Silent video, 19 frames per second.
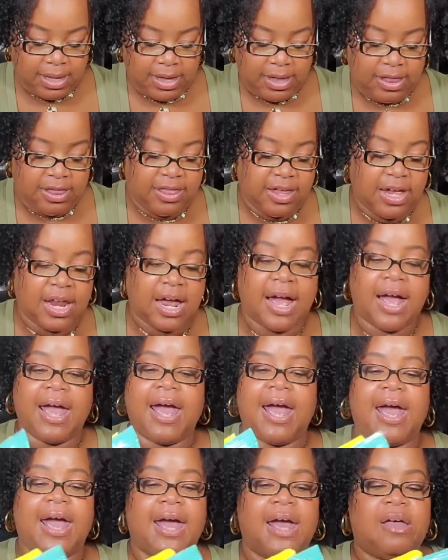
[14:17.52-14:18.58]
Then I
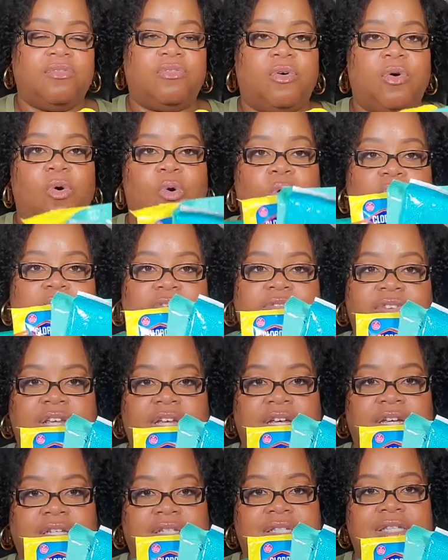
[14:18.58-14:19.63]
have all of
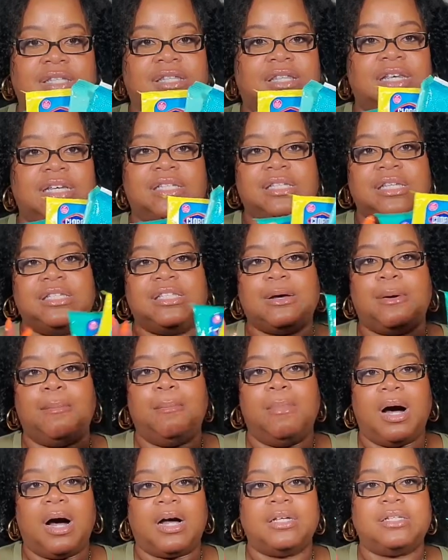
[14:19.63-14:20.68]
these. This is a
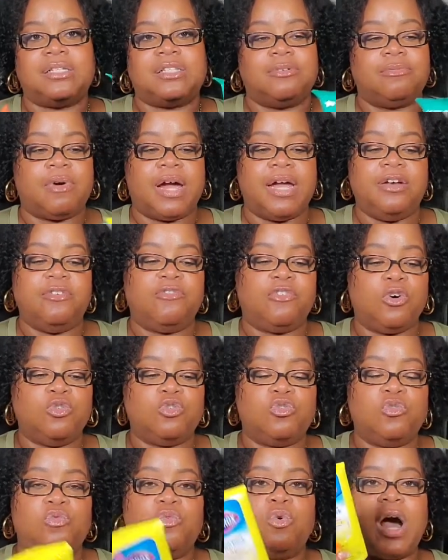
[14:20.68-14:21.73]
must, right?
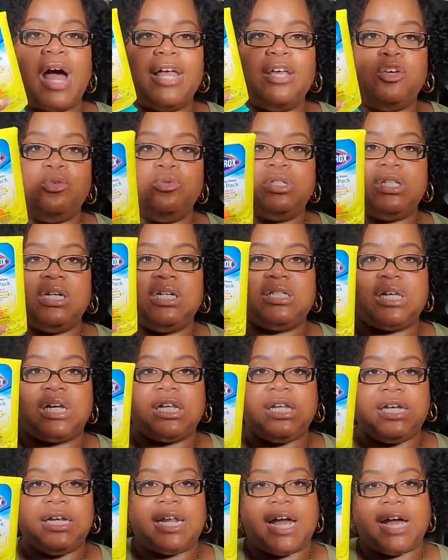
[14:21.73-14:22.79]
First of all, I use these to
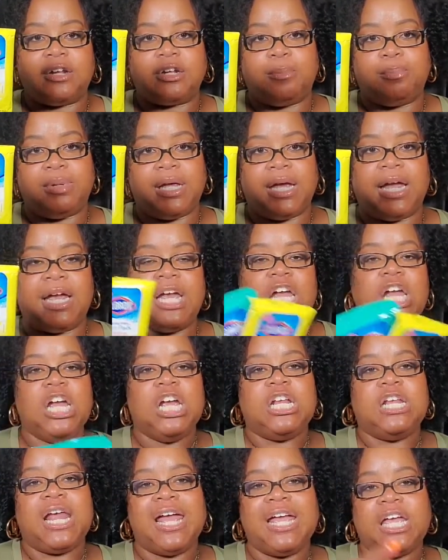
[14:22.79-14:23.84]
clean down the plane.
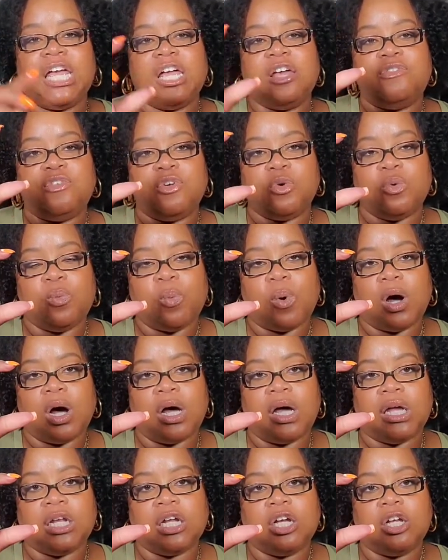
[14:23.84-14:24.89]
They give you
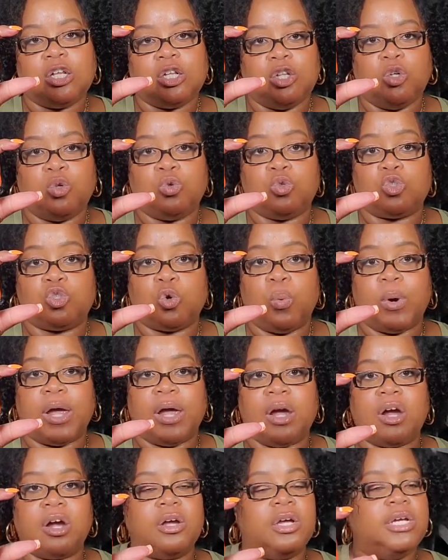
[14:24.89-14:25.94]
one little
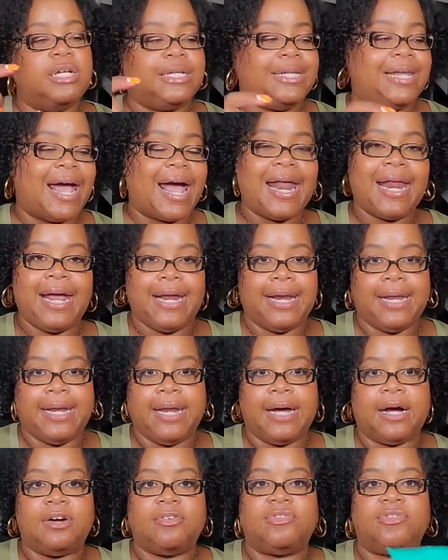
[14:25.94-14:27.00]
square. That ain't
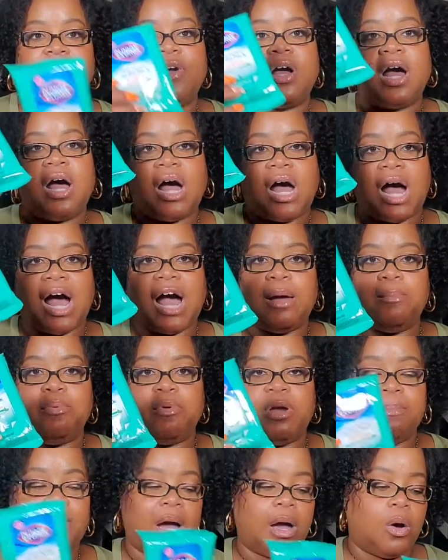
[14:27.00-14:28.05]
enough. I
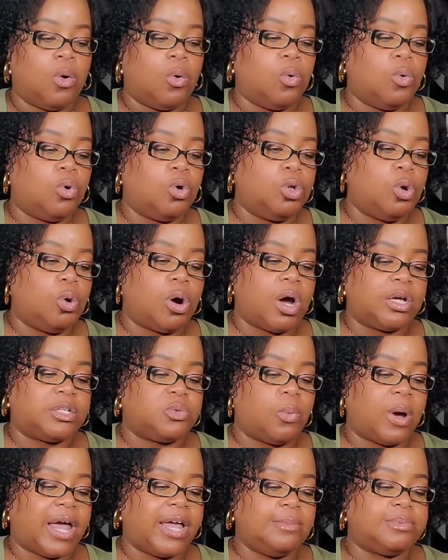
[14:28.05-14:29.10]
bring my own Clorox
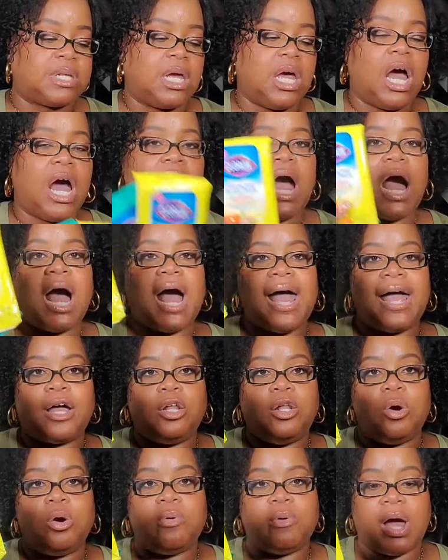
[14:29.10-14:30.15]
wipes. I
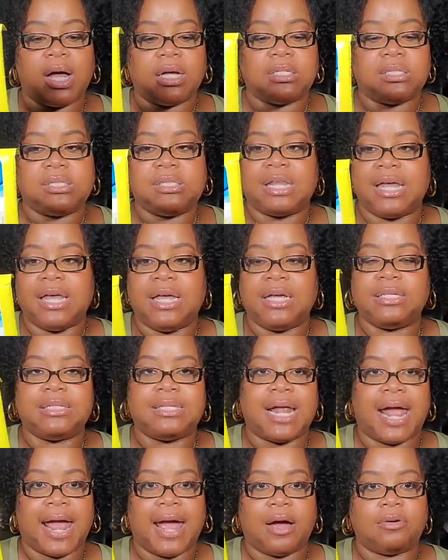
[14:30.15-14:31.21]
Clorox things
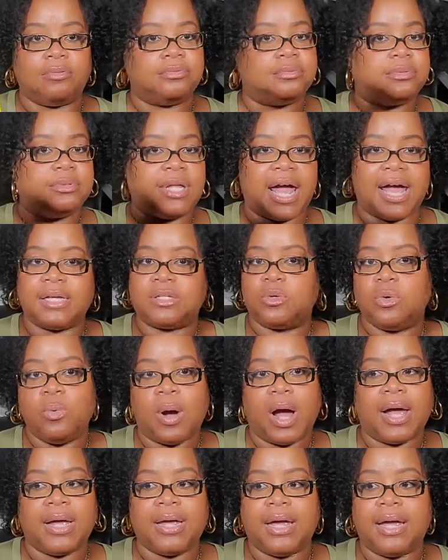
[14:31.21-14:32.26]
down. That's who
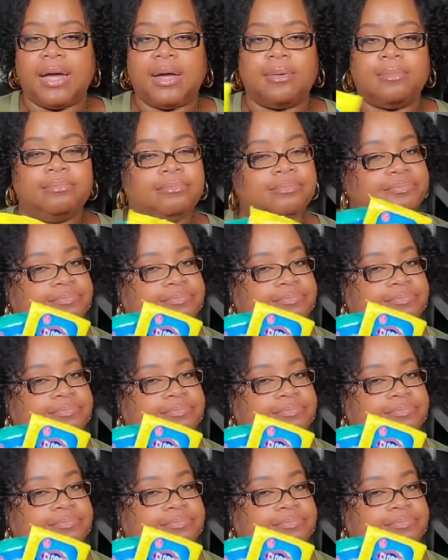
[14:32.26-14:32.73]
I am.